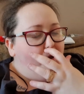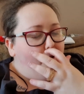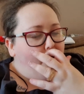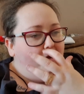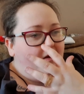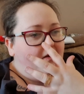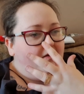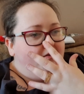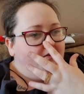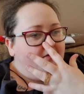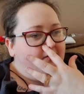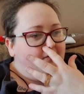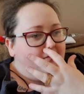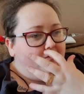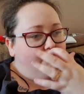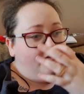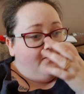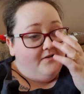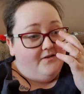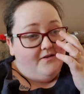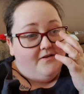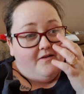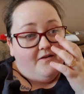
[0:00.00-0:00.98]
and
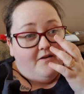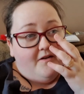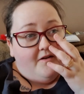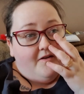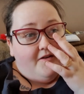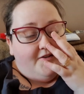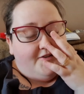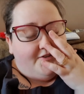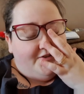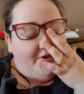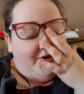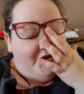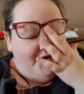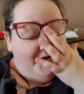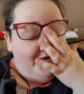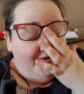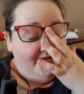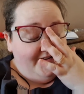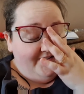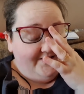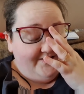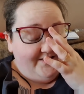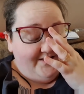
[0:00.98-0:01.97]
as
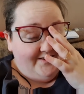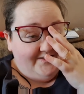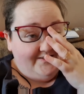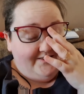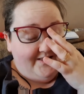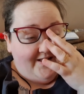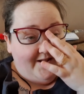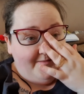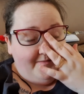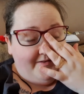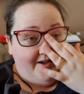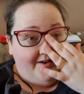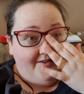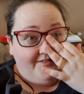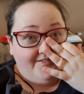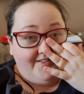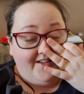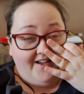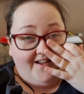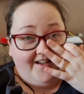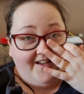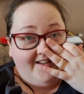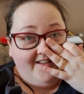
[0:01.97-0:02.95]
soon as I stepped out
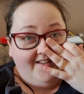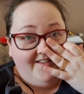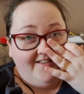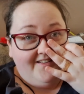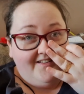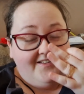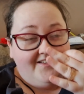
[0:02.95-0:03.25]
there,